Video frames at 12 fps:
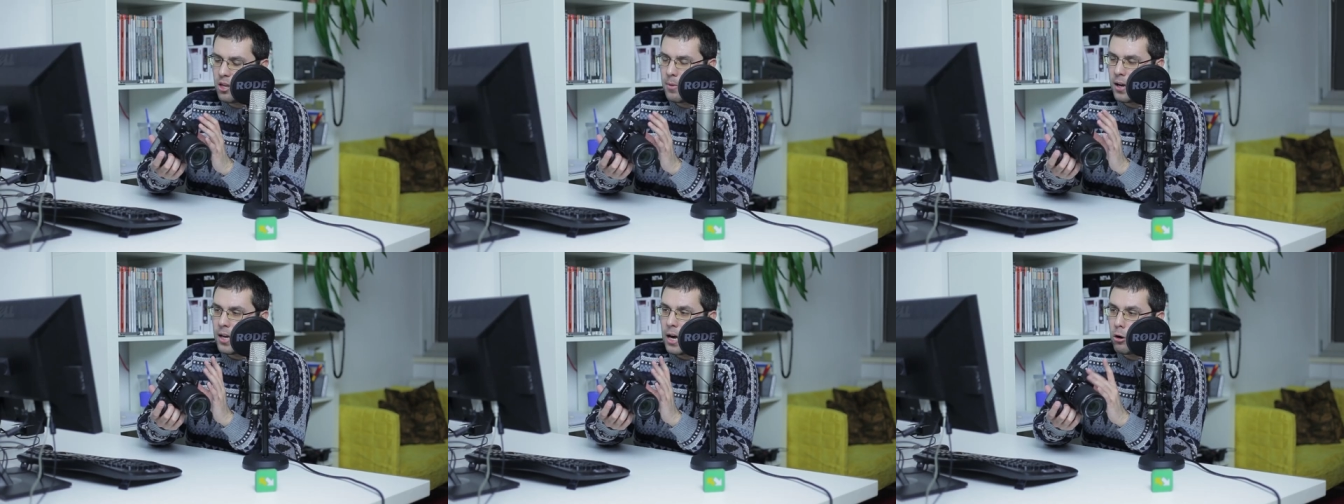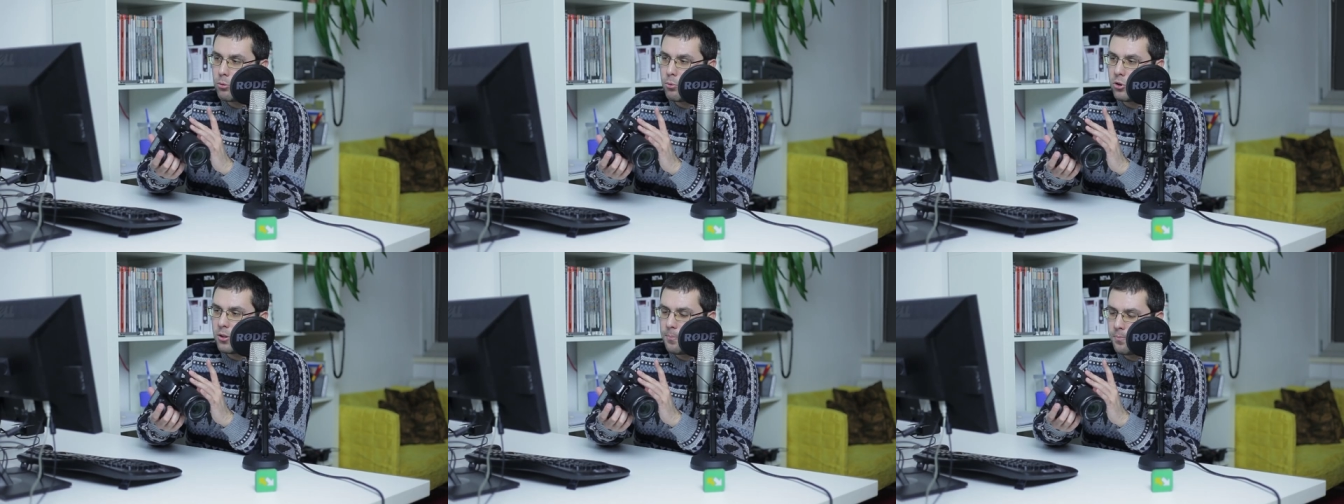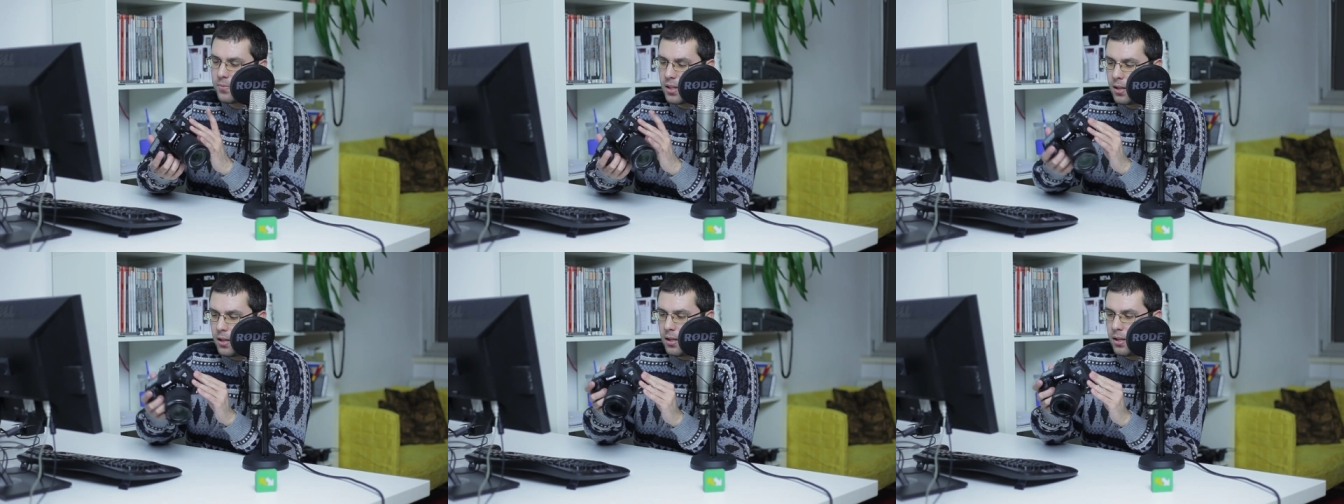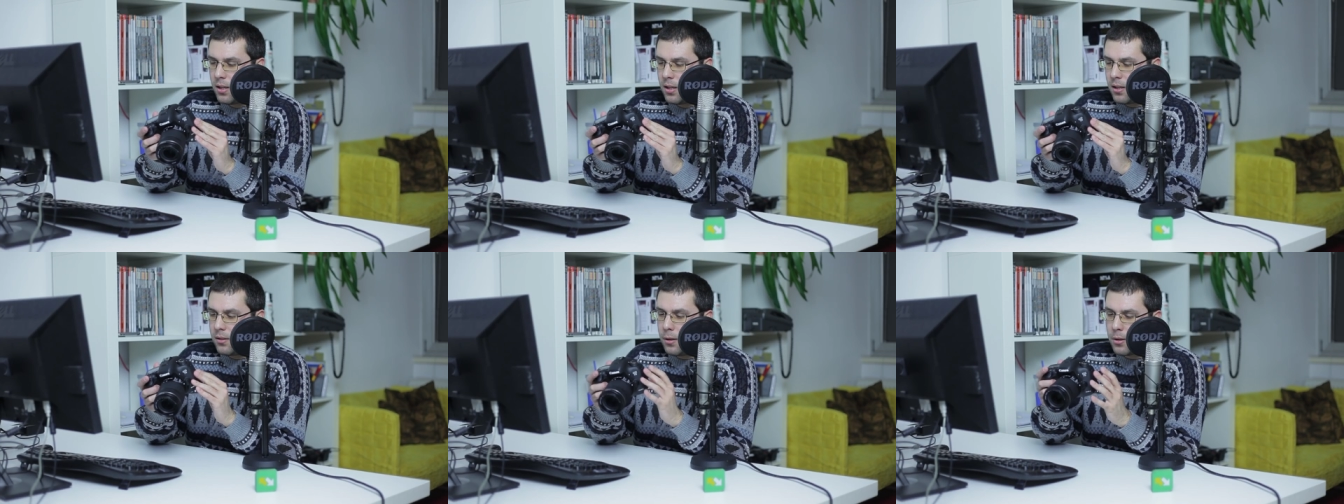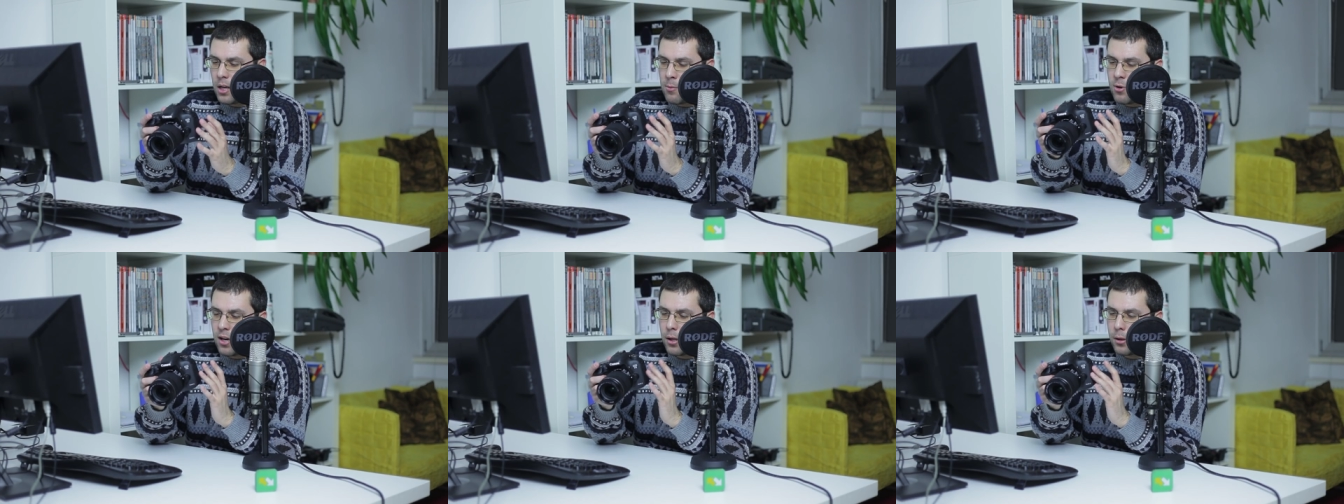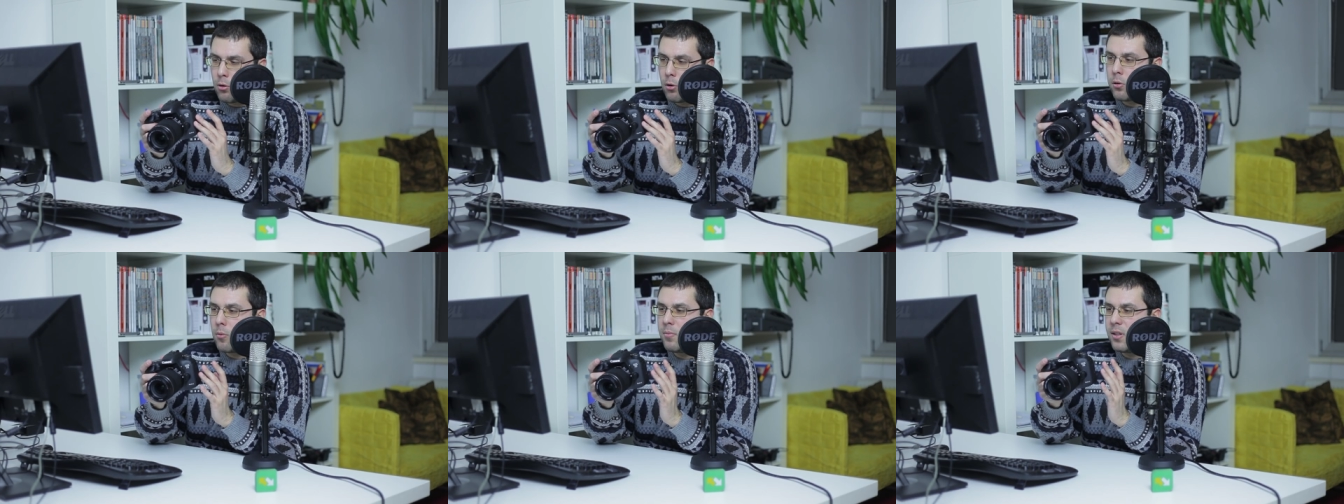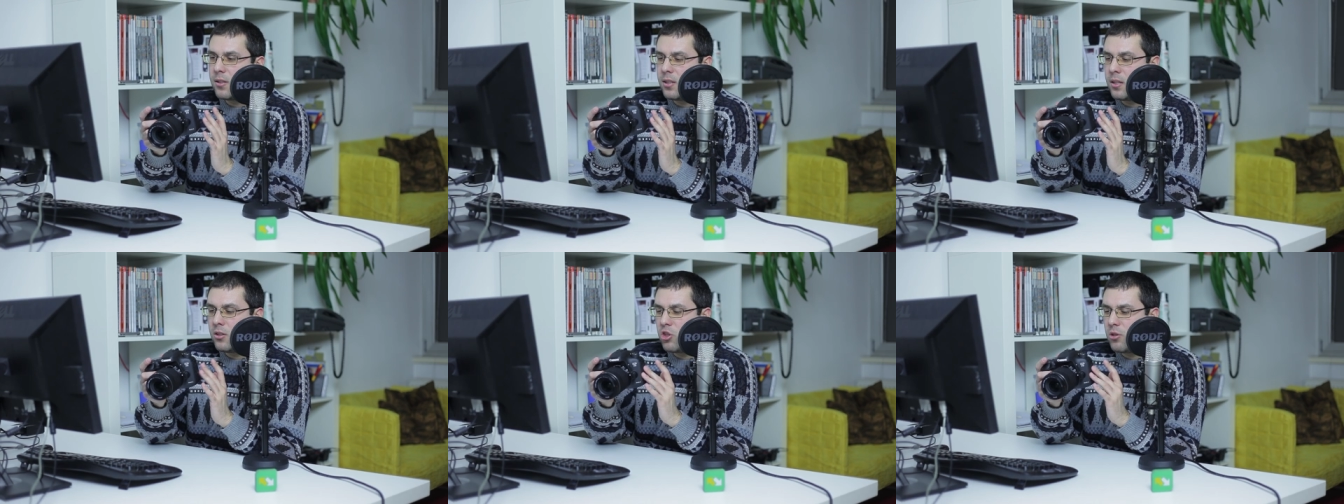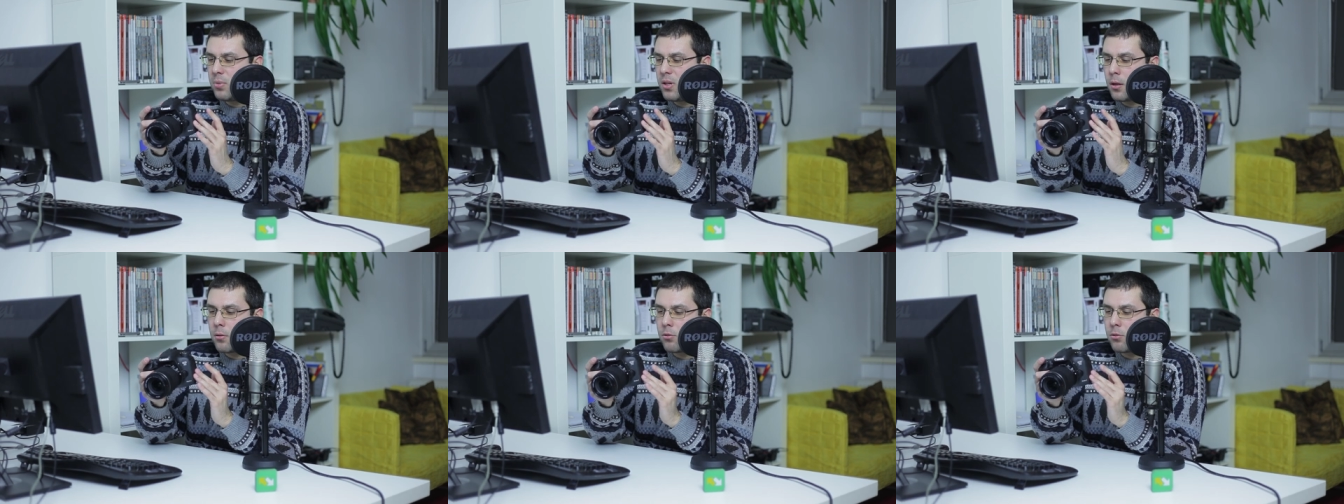M I output. This camera has also built-in G P S